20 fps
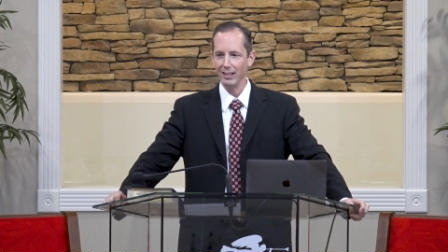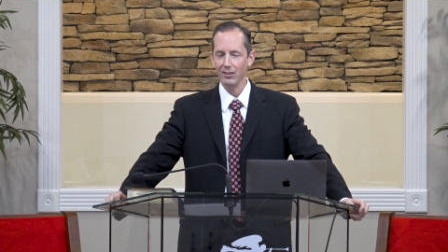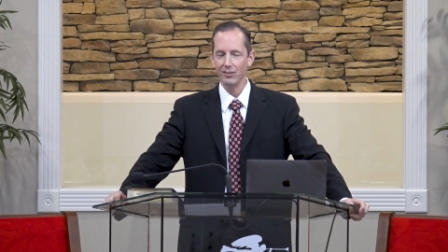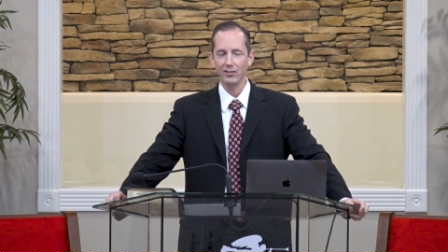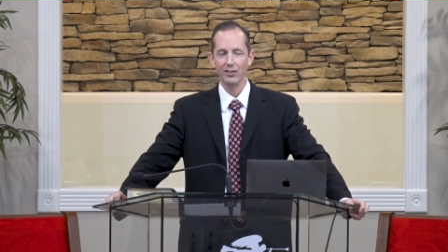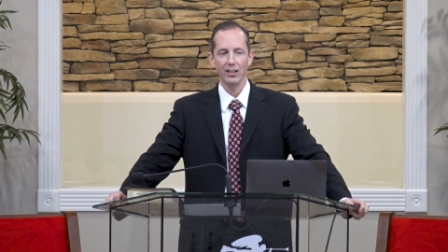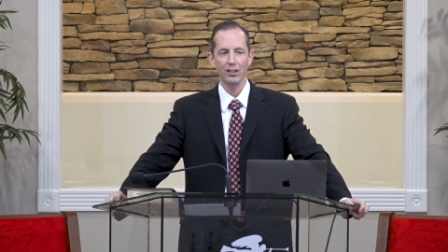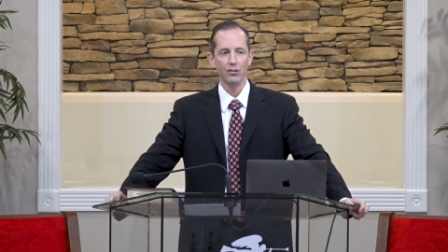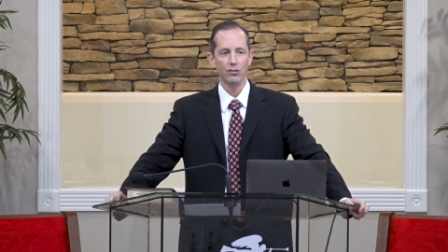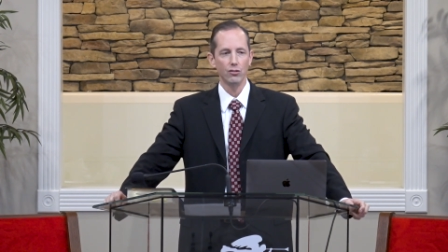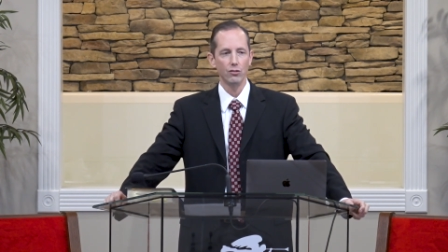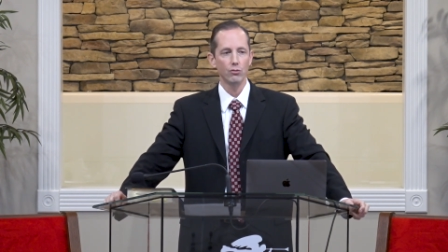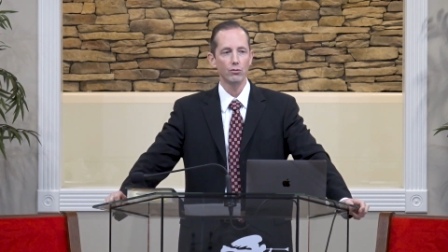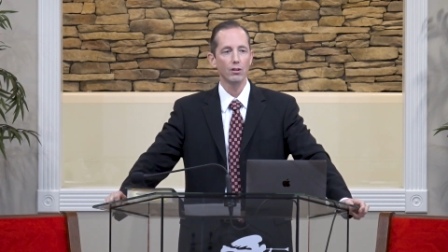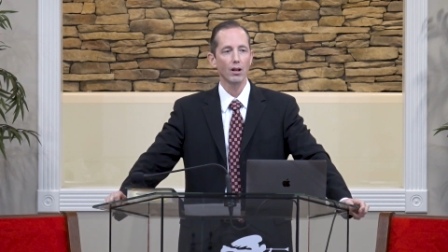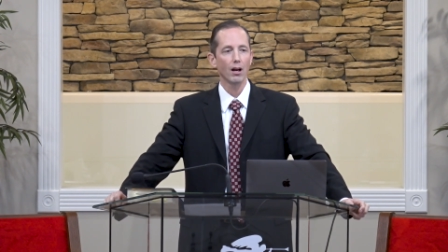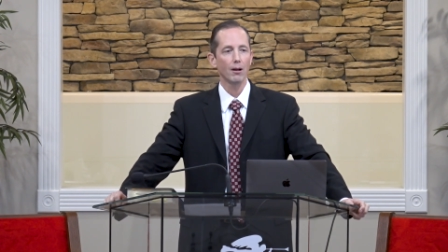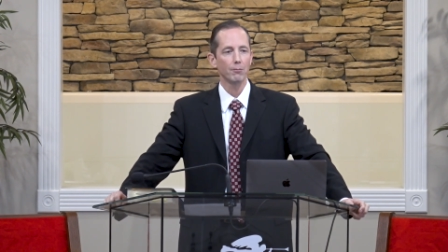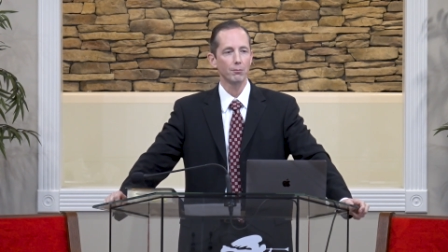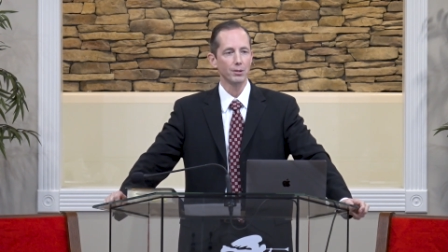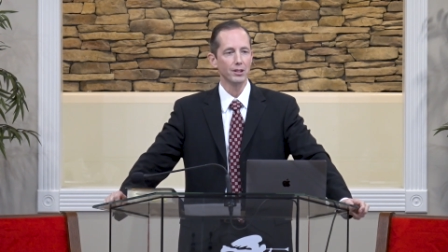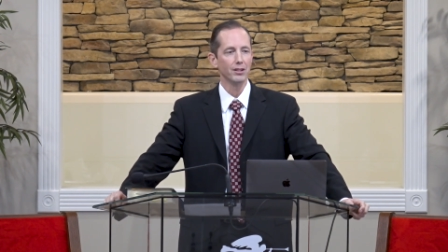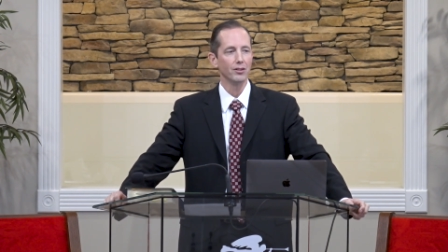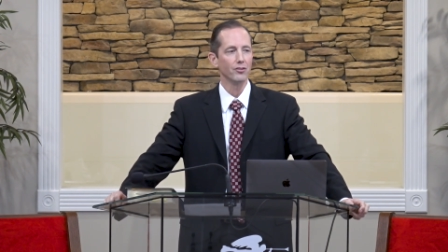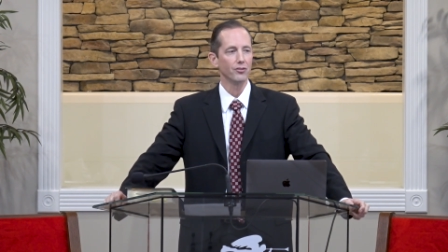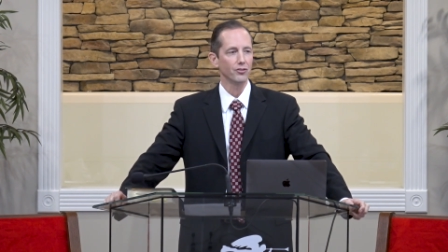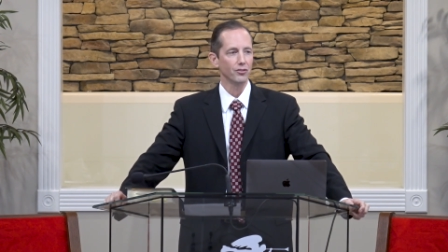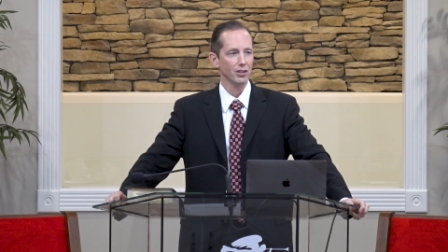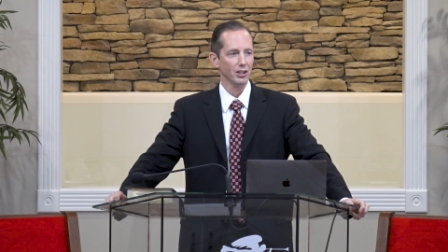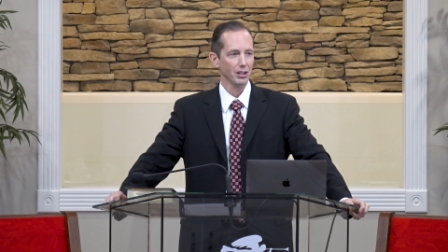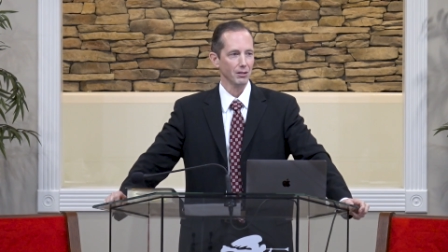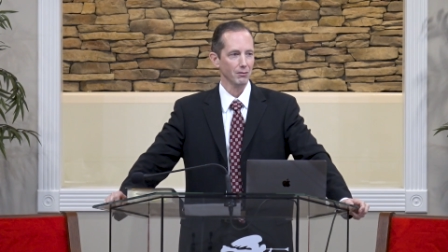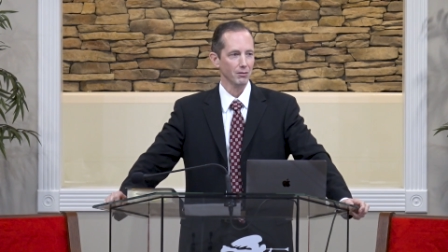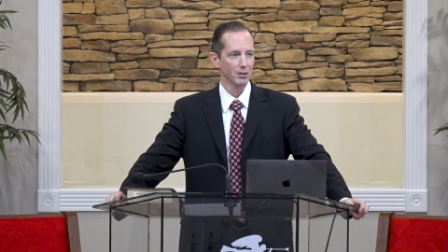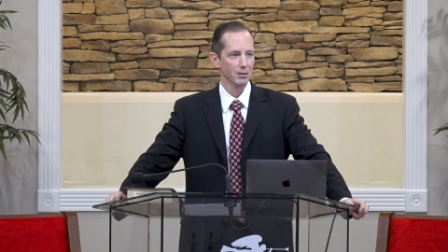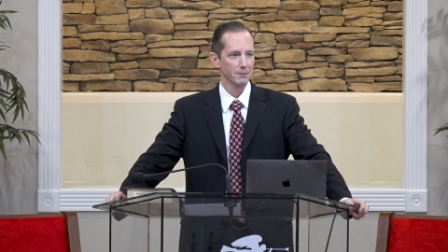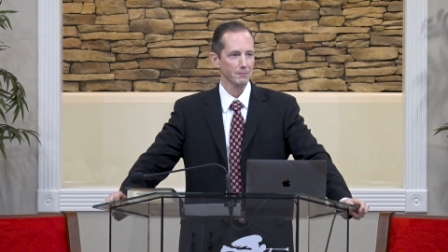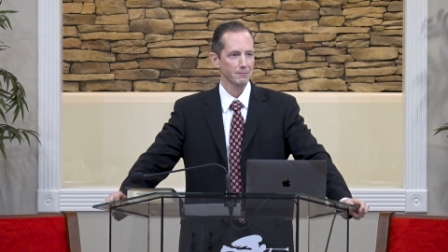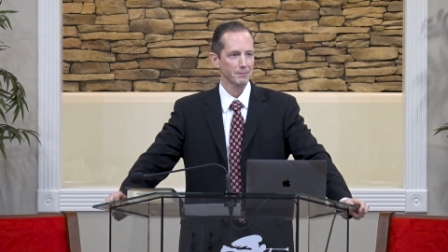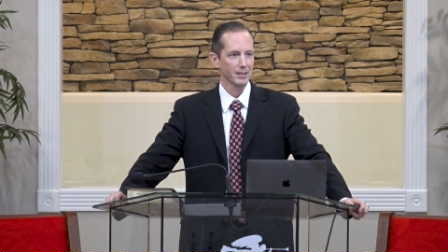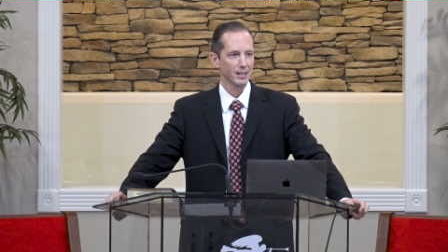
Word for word: He said, do not be deceived.